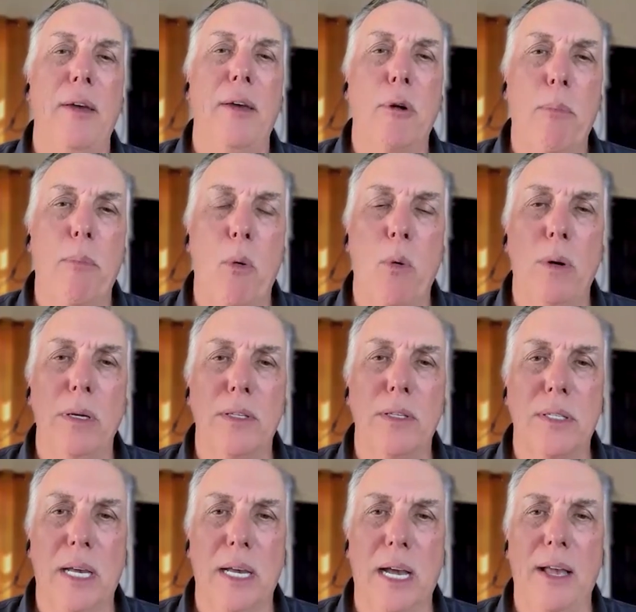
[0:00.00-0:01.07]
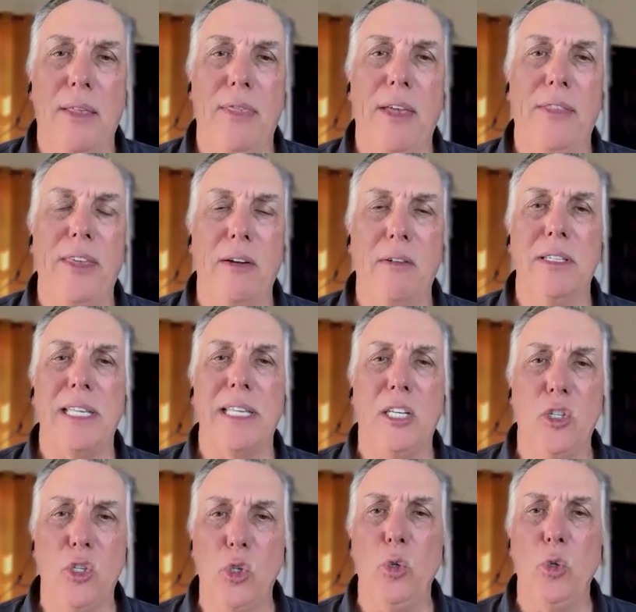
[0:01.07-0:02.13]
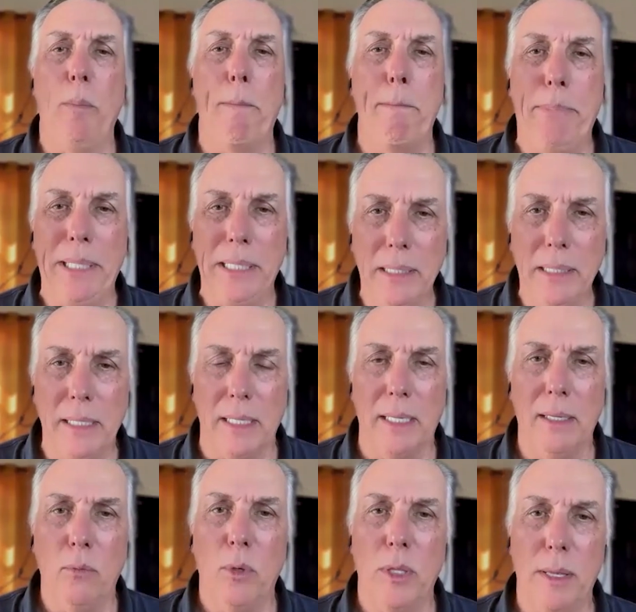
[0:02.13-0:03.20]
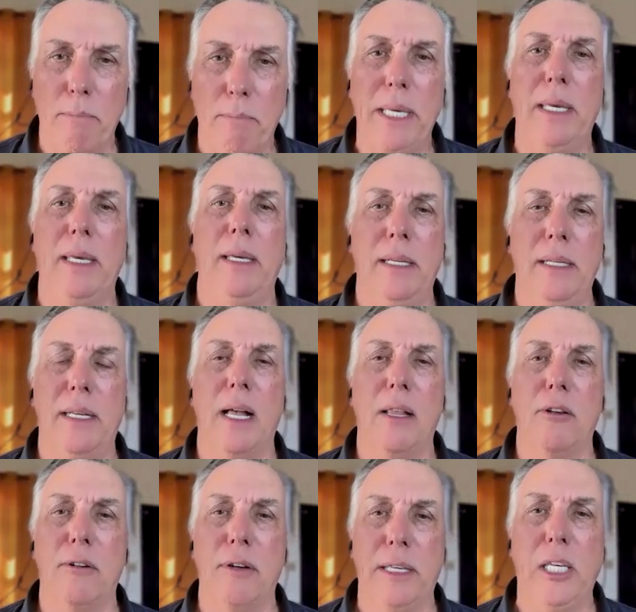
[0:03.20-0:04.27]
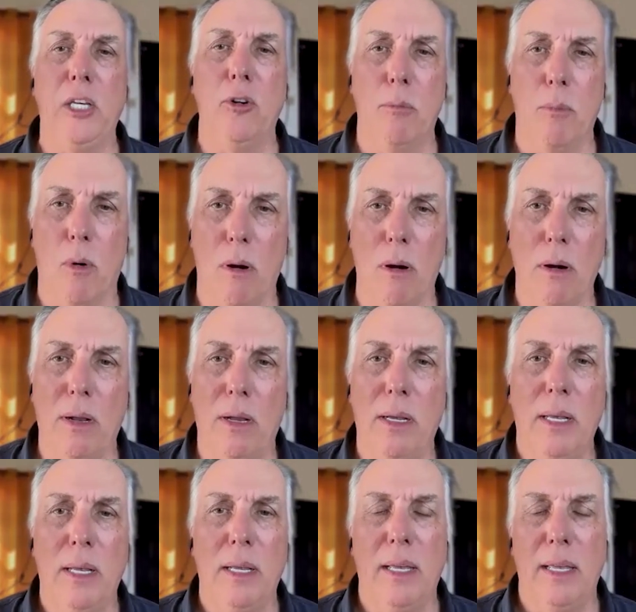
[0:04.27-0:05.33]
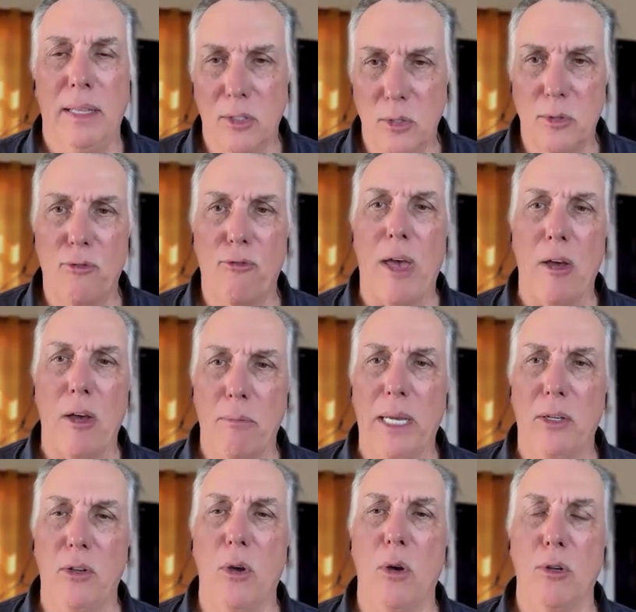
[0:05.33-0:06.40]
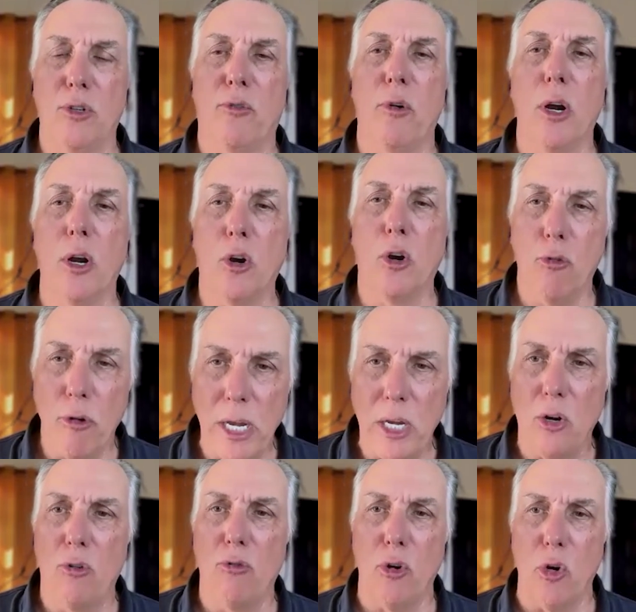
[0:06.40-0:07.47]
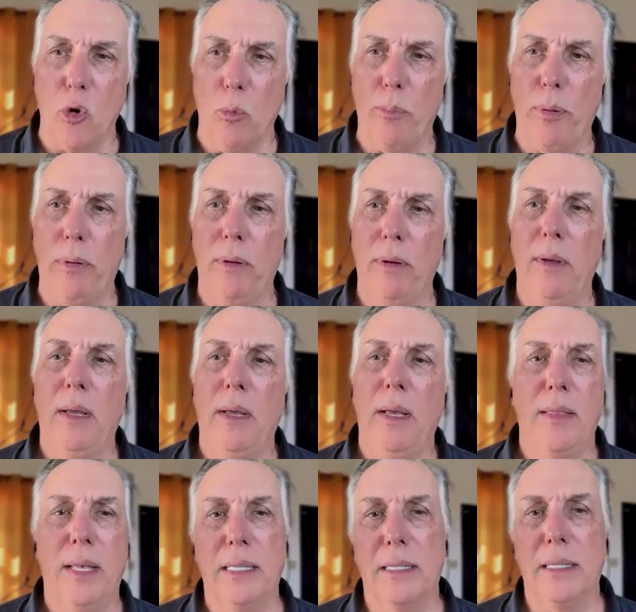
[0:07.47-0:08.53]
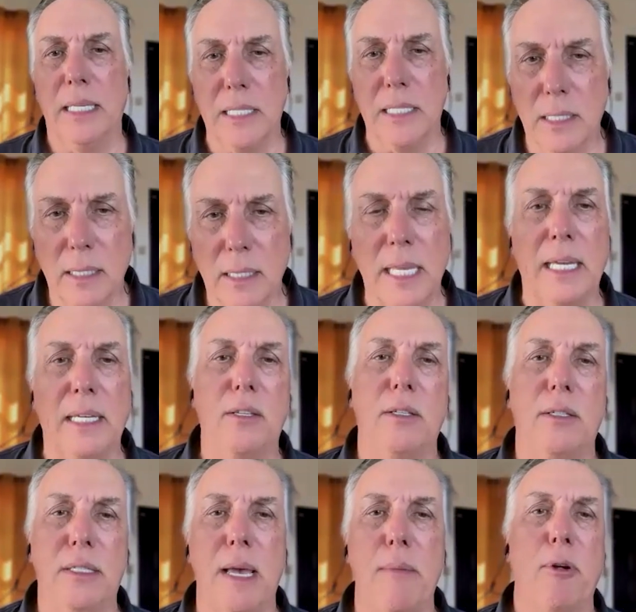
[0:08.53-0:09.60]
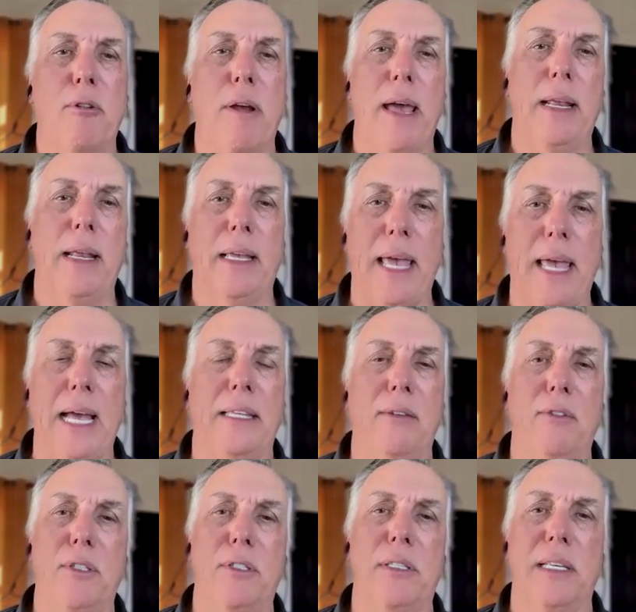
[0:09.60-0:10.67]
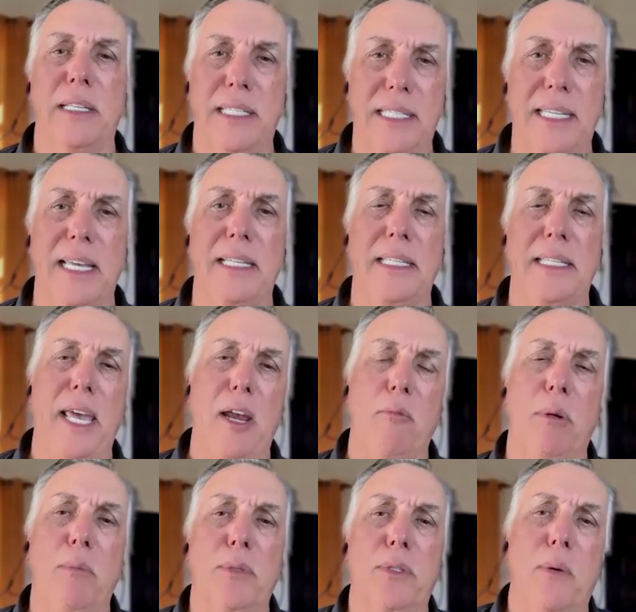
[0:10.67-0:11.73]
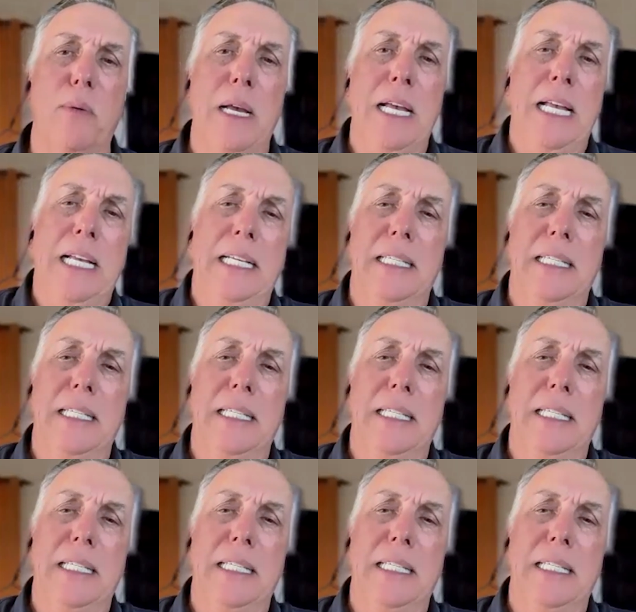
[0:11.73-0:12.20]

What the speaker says: that reports that there is a $2 billion with a B dollar earmark. This was found by DOGE for a green group that is linked to Democratic activist Stacy Abrams. So,